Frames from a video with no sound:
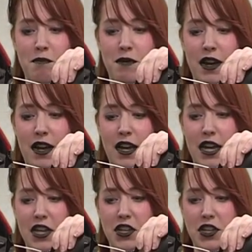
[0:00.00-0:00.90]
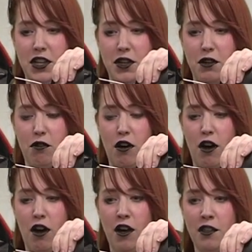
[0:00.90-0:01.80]
my U,
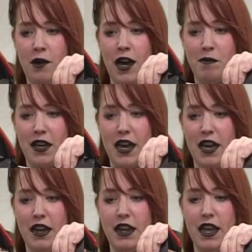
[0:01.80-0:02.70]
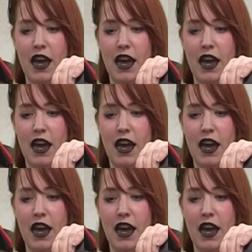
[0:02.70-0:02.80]
all the way up again,